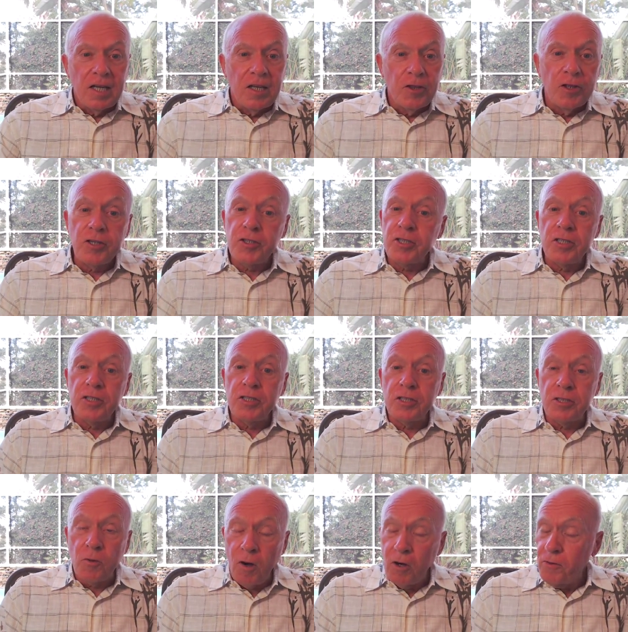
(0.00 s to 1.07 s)
This is
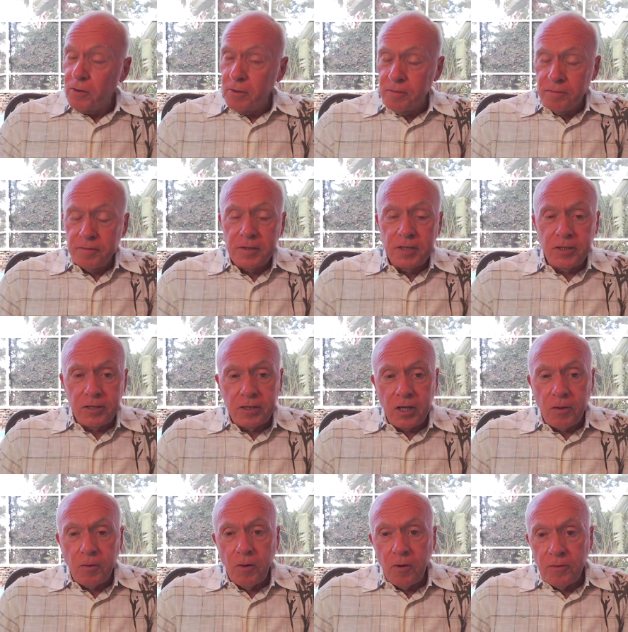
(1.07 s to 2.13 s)
quote. This is a
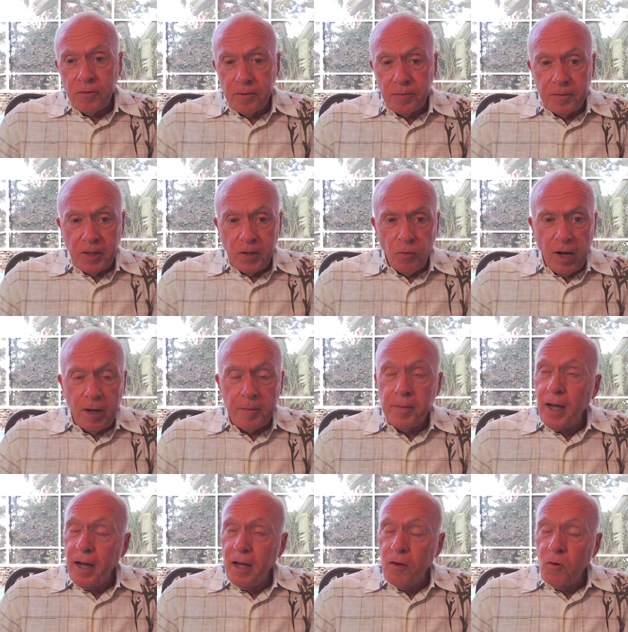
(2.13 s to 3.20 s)
quote from uh,
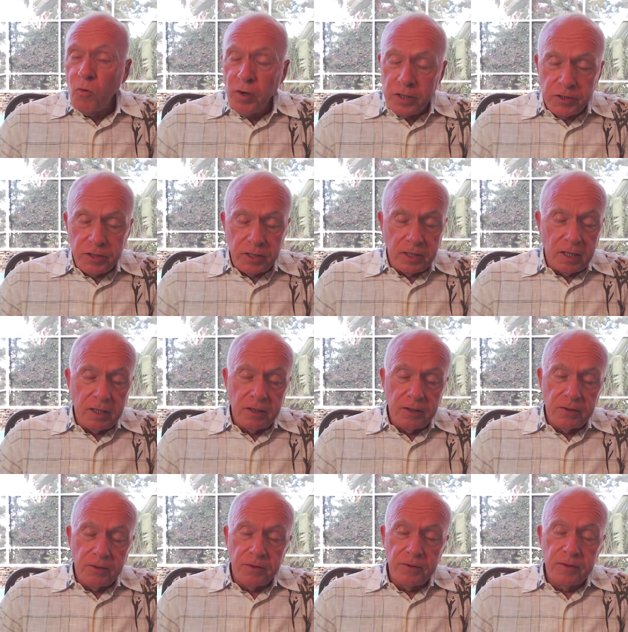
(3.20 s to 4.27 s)
Rabbi Winston,
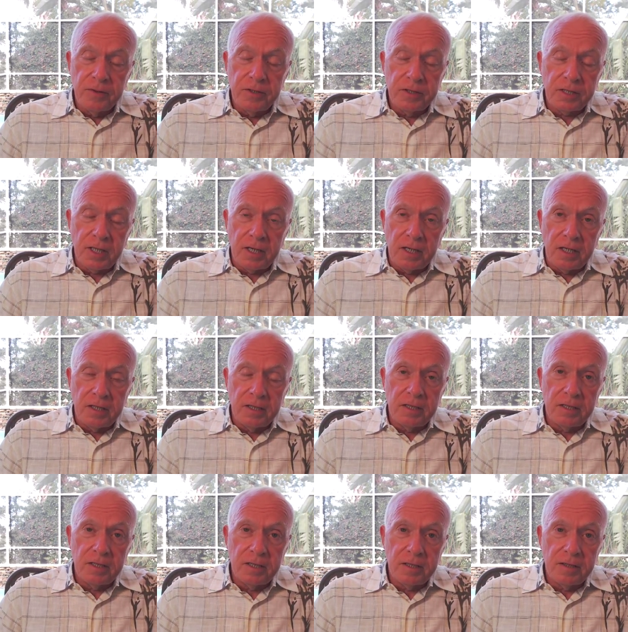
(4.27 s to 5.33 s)
who
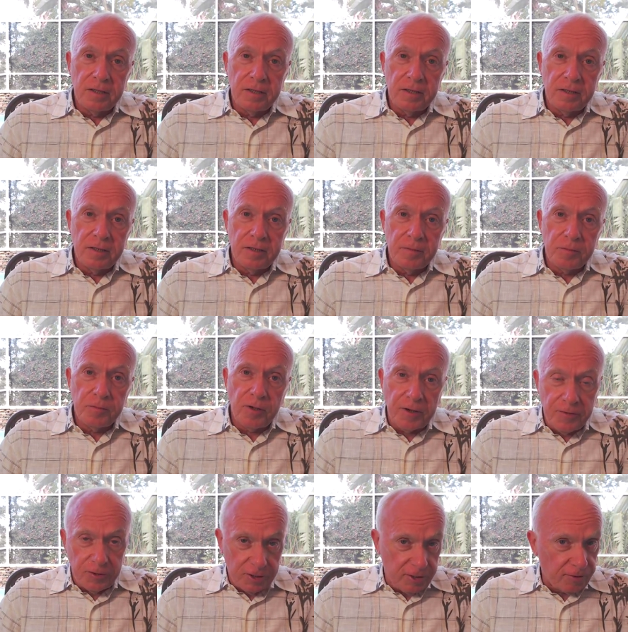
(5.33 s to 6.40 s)
studies
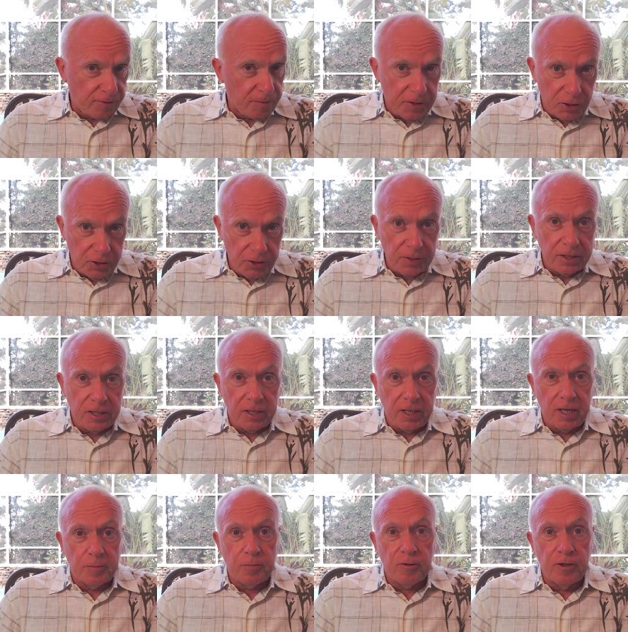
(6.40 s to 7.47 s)
prophecy from a Jewish
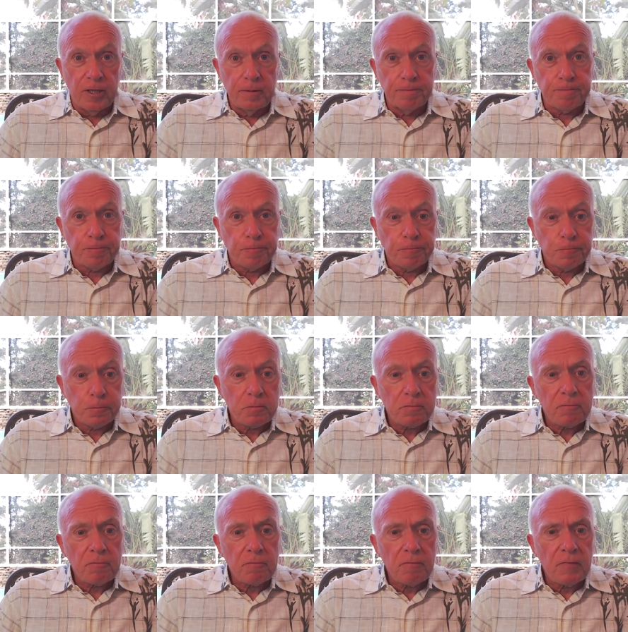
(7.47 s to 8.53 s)
standpoint.
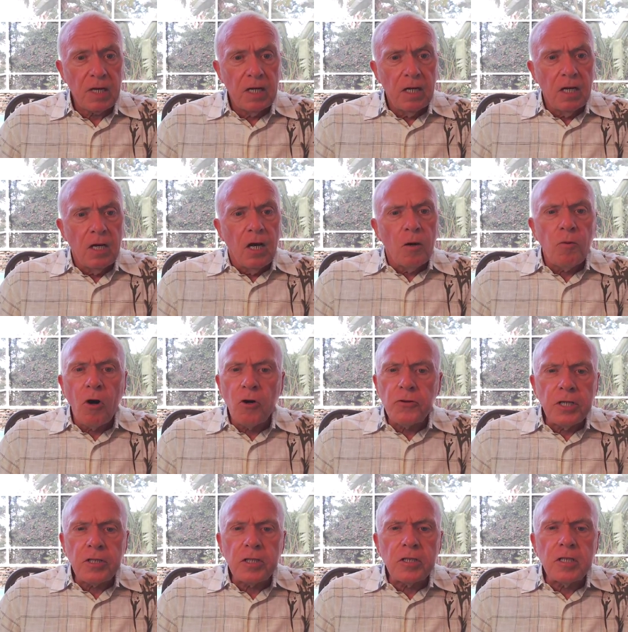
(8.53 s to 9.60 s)
Quote:
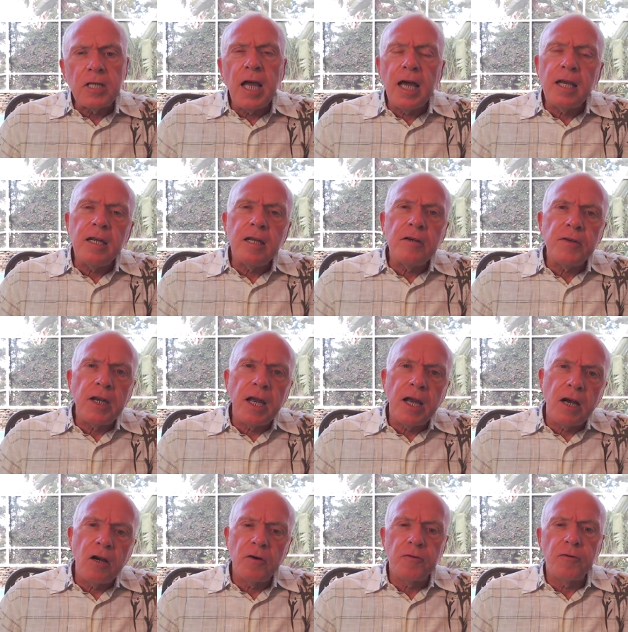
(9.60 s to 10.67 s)
This is the end of an
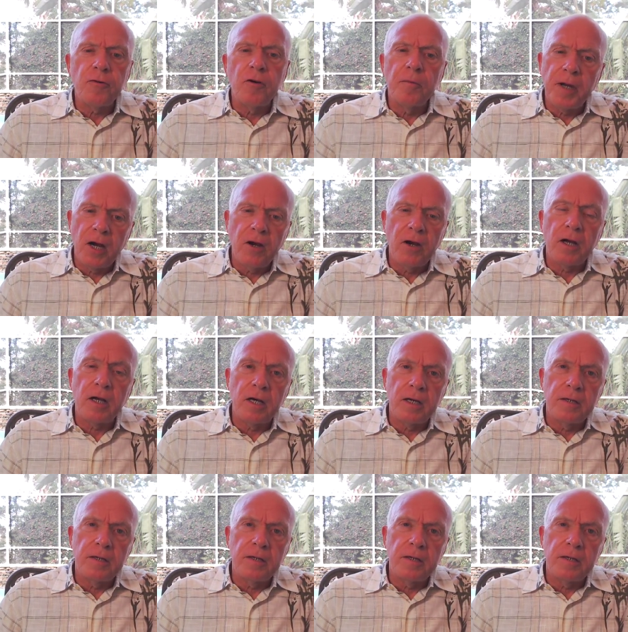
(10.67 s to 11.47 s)
era for America.